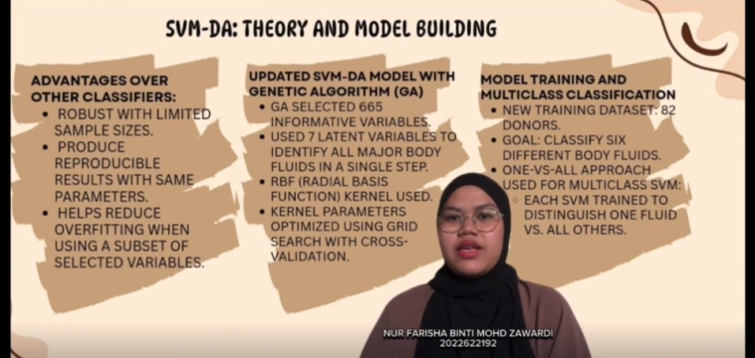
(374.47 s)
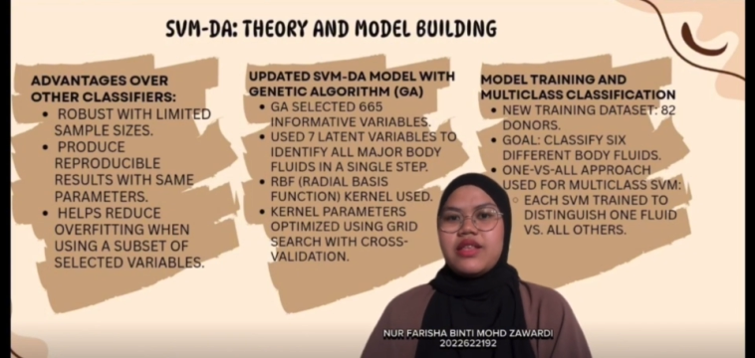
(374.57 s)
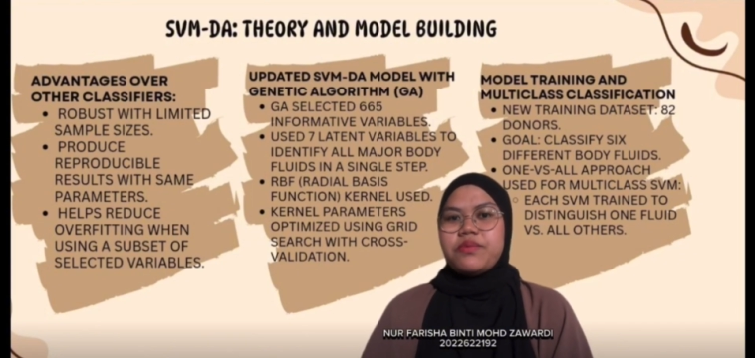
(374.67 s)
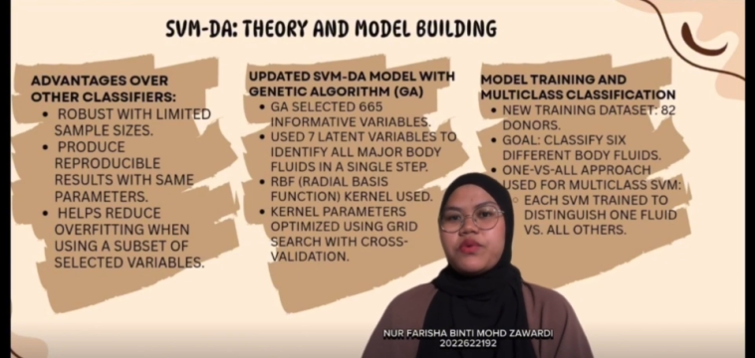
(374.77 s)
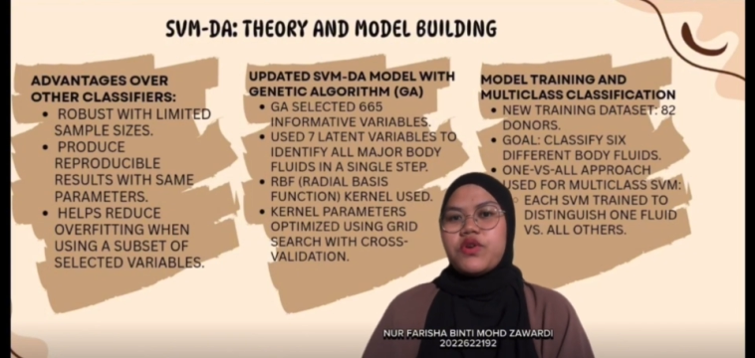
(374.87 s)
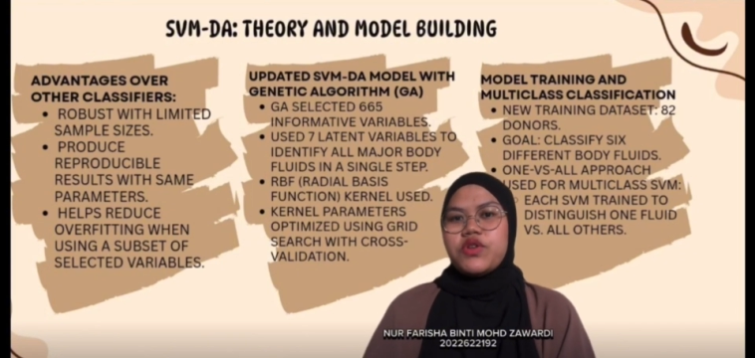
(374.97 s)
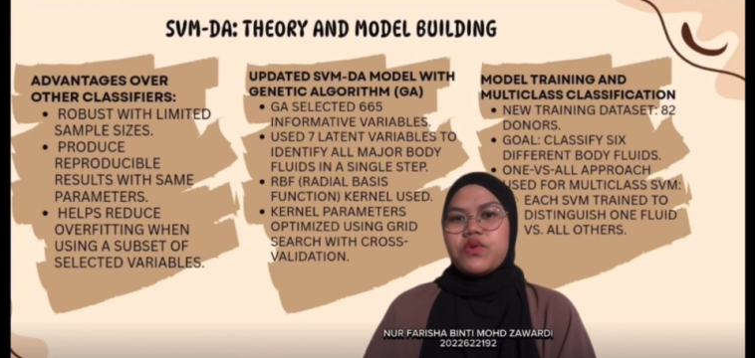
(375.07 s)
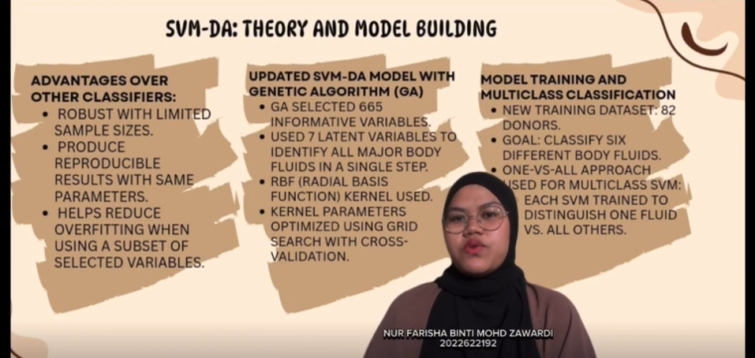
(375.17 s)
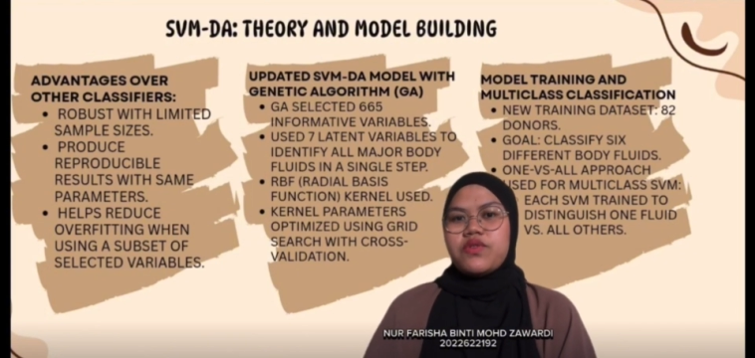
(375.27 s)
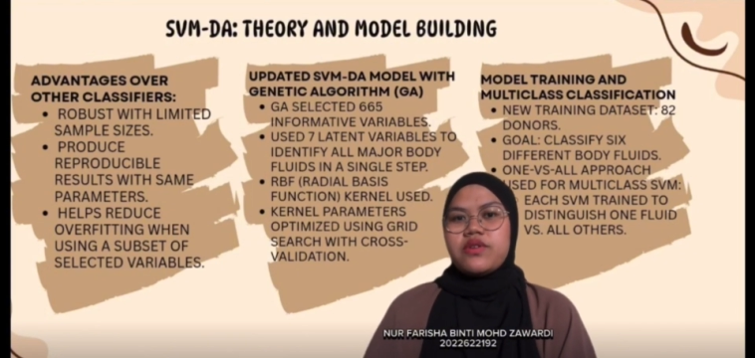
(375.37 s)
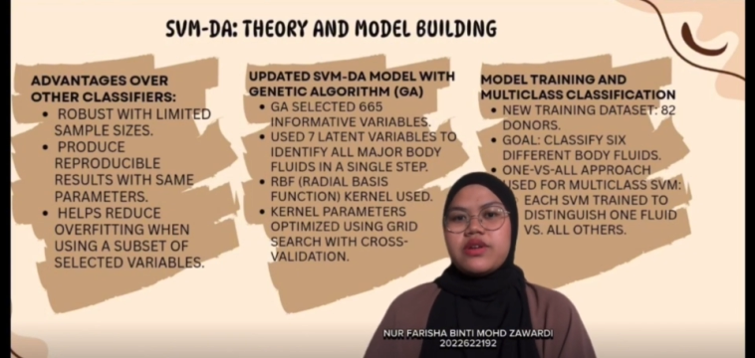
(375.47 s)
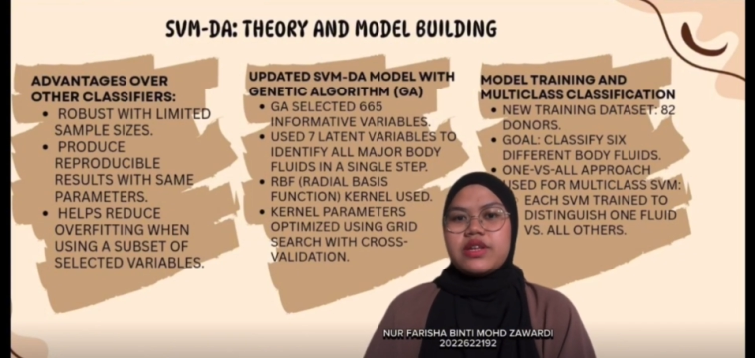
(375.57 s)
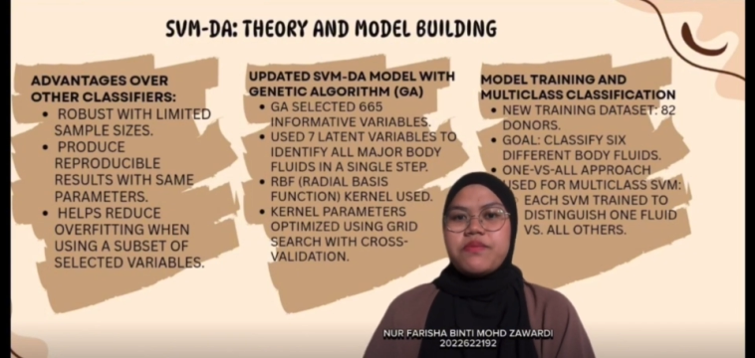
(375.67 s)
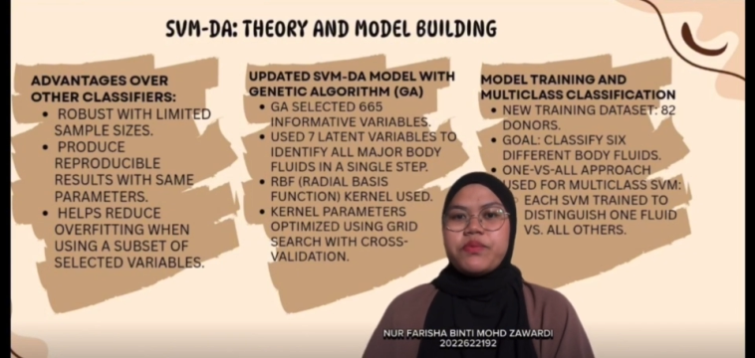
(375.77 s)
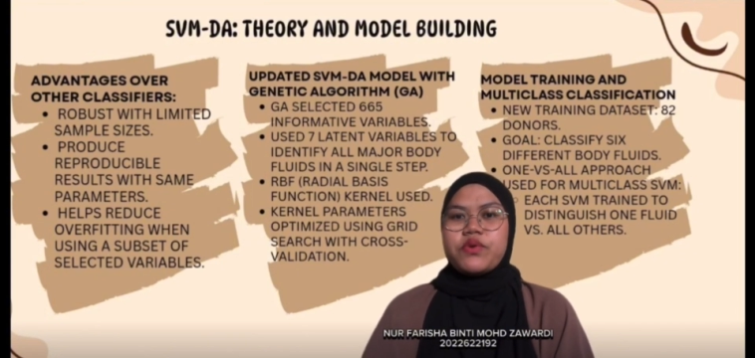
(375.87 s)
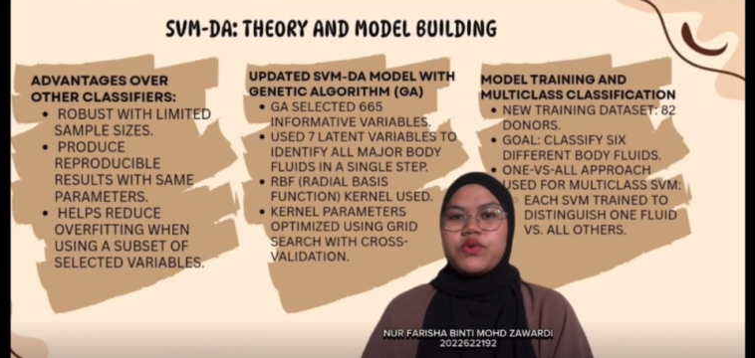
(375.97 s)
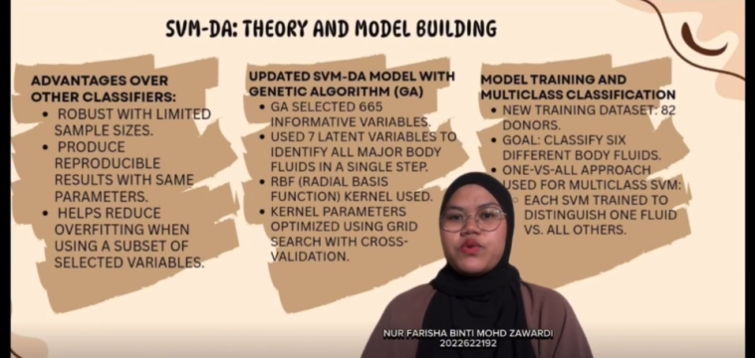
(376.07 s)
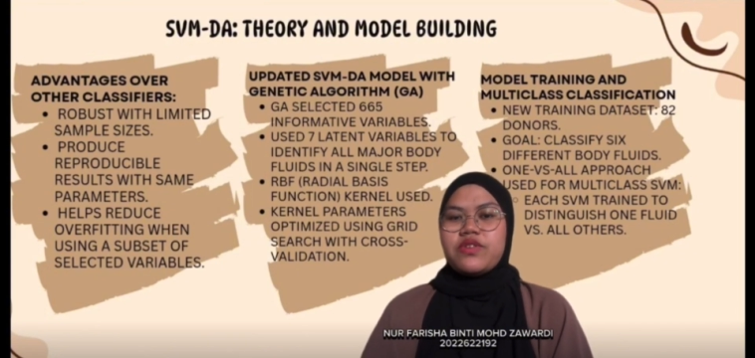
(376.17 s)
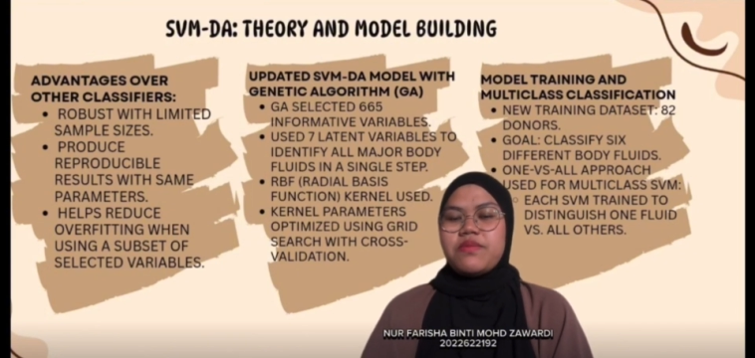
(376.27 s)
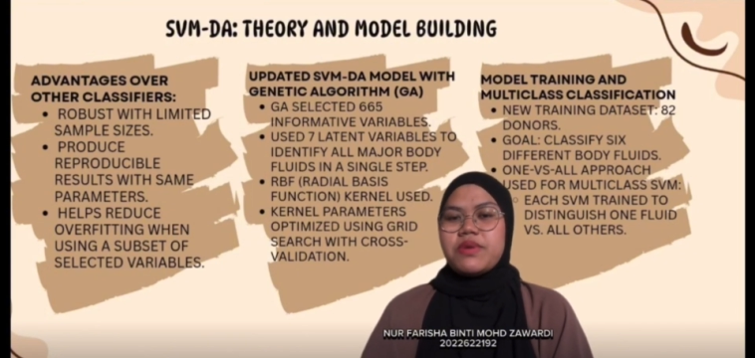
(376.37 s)
it produces
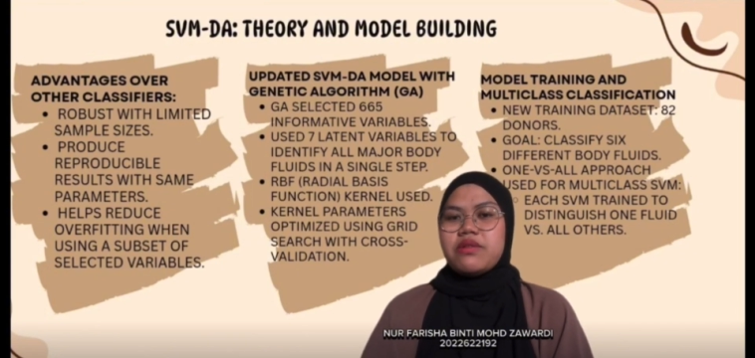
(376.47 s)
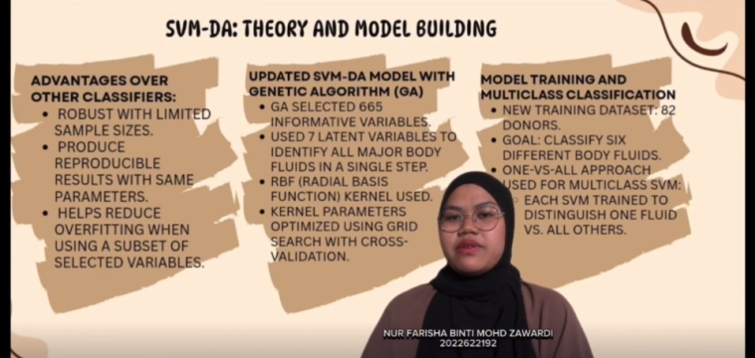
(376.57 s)
reproducible